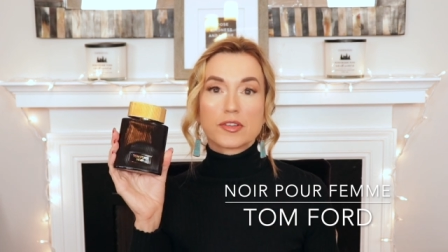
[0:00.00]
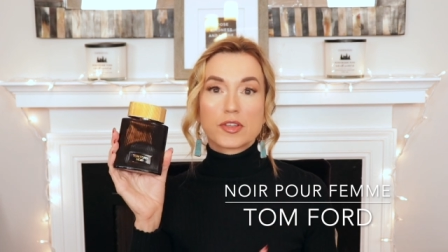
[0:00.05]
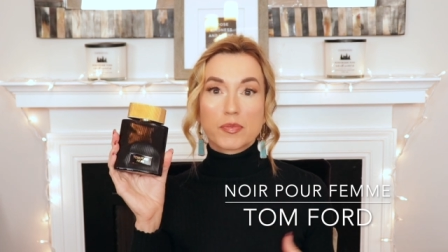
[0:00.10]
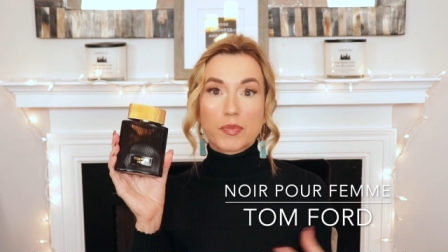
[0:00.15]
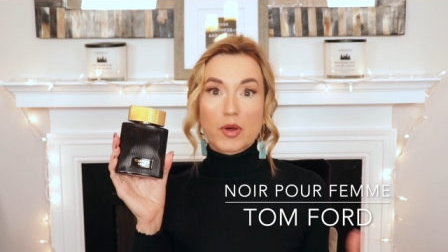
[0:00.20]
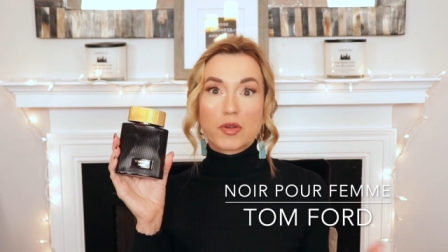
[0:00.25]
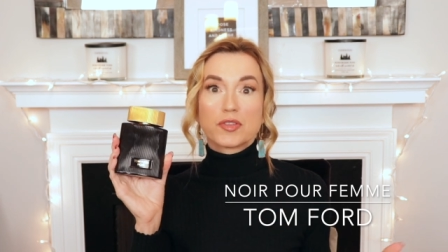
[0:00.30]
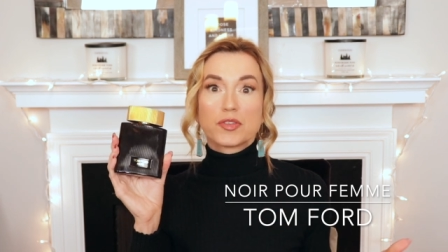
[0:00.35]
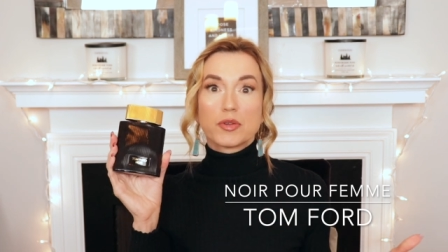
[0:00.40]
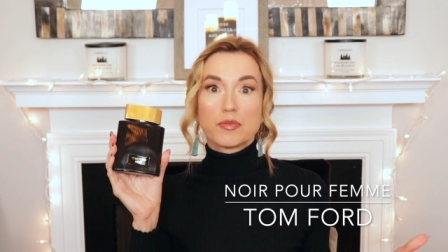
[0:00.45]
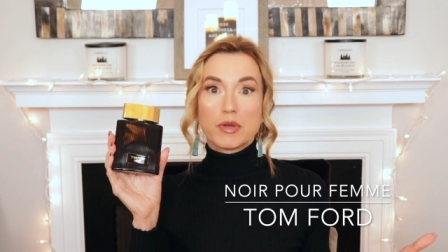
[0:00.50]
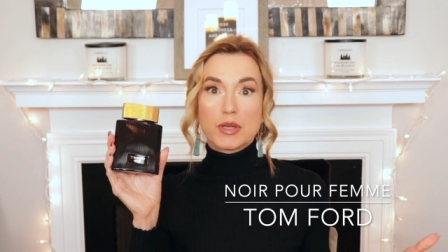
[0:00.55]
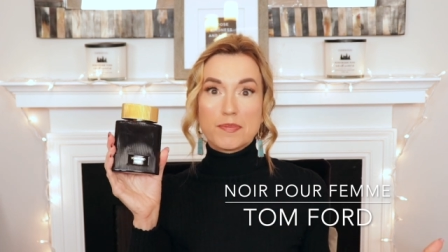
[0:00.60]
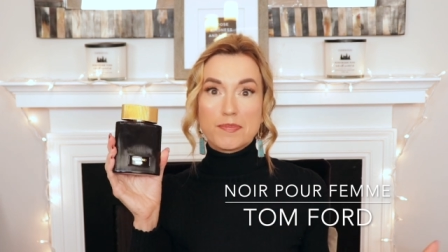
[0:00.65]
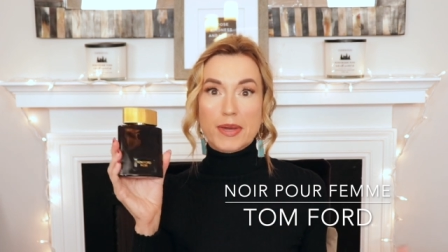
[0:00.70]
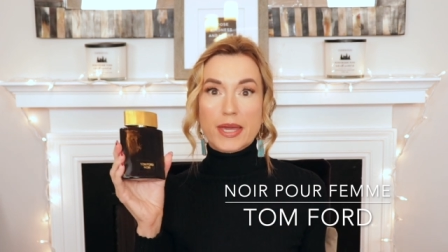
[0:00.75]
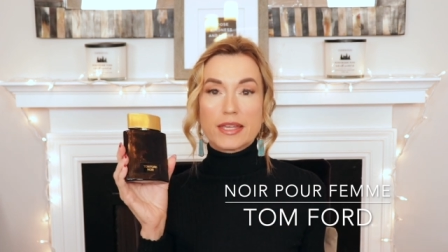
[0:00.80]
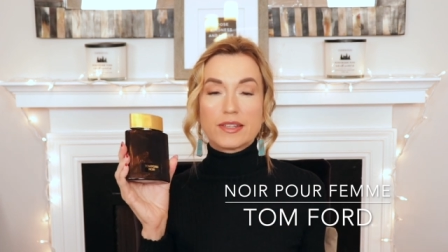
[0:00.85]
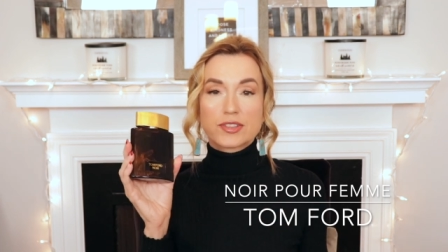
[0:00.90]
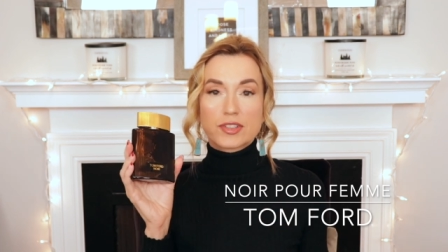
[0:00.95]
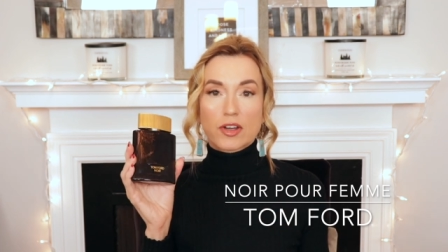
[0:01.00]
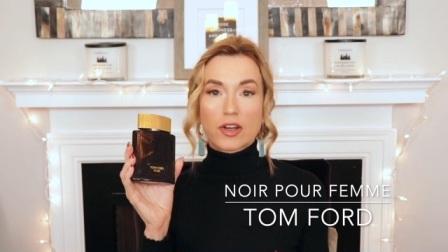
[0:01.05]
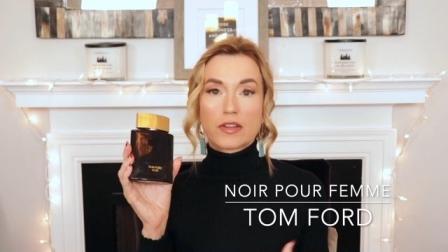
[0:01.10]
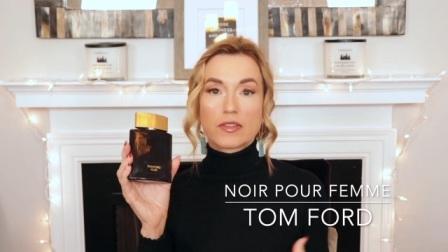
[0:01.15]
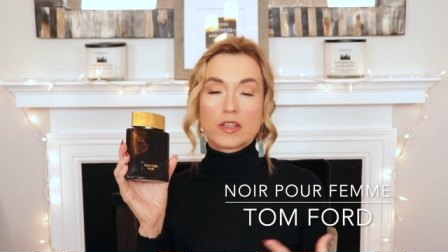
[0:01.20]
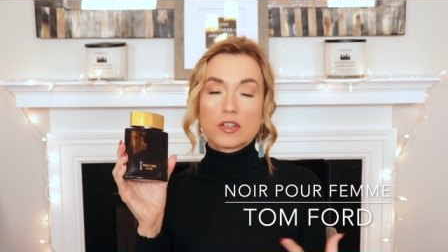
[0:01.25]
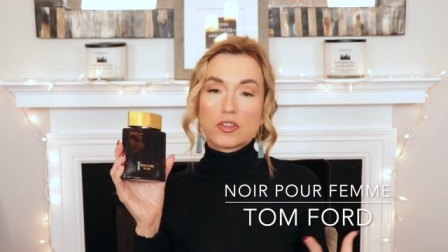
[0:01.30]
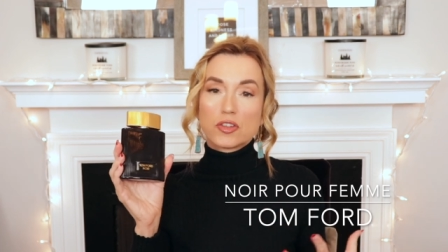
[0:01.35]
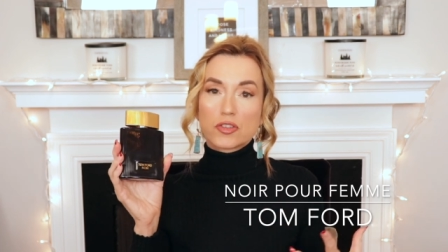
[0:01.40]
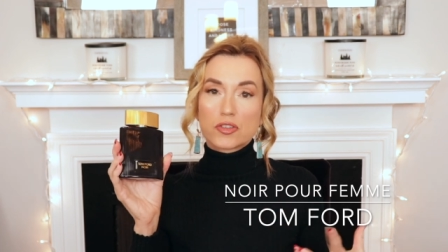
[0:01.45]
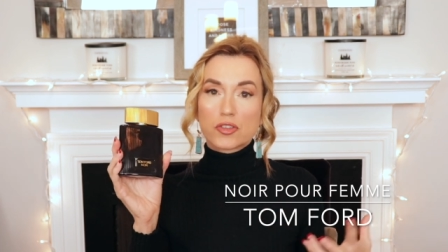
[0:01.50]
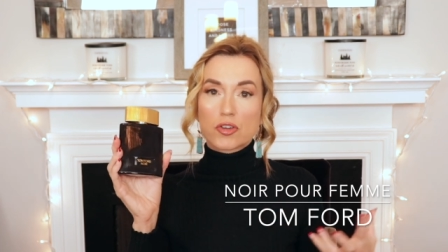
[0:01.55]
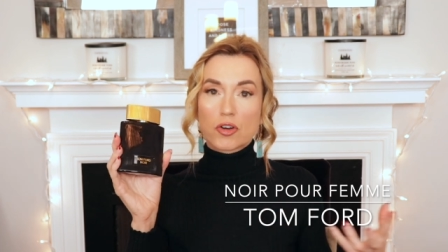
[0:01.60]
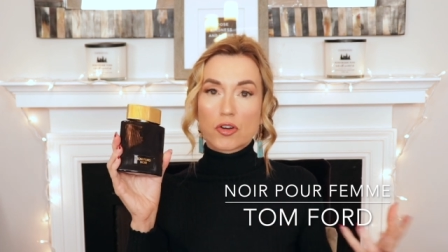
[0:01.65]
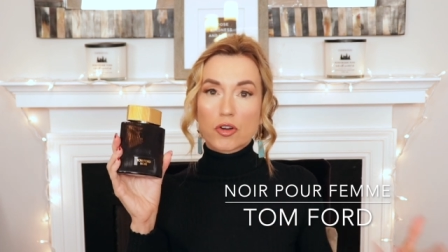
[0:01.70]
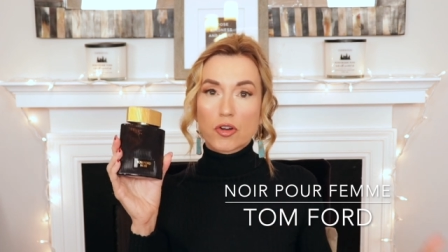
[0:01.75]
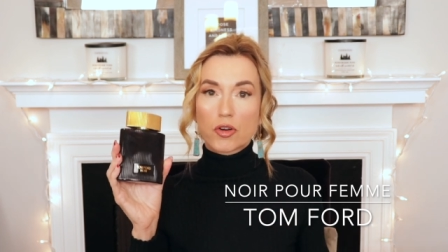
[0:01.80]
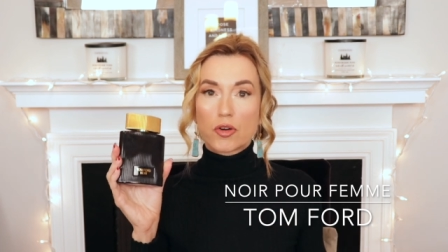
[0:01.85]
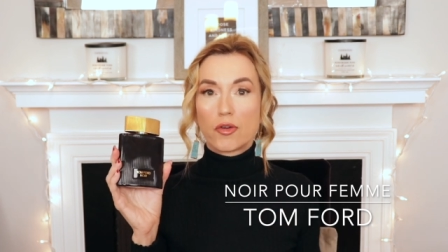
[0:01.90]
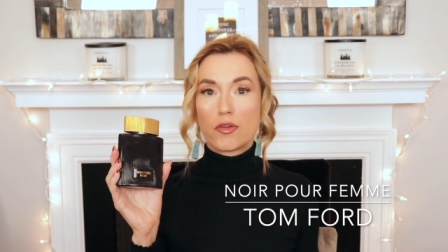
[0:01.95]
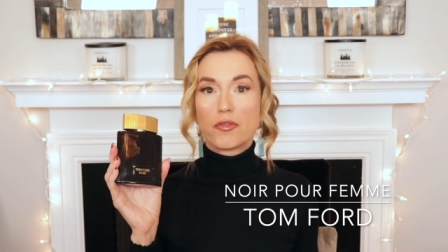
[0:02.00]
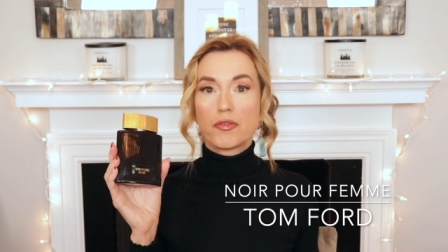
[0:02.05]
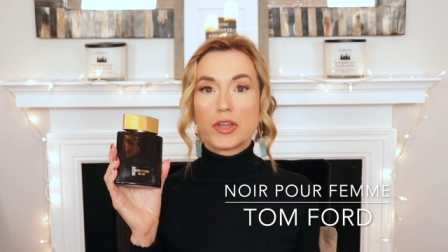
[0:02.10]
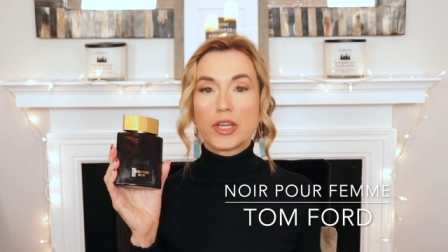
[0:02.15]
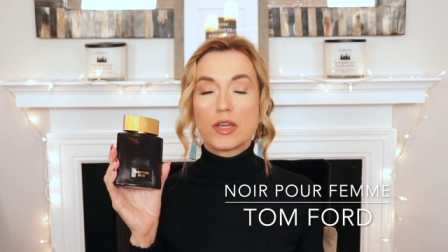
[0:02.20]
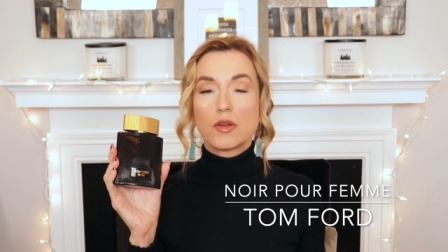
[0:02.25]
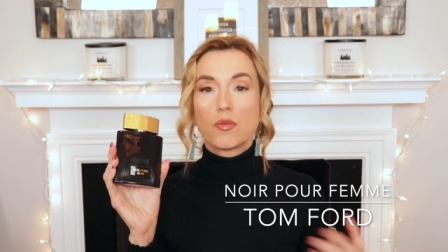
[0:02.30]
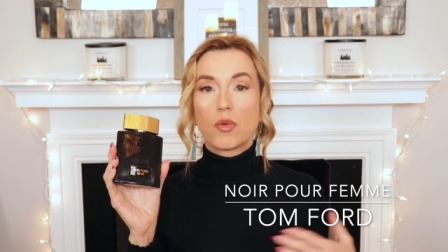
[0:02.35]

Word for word: It's supposed to be based on the dessert coffee.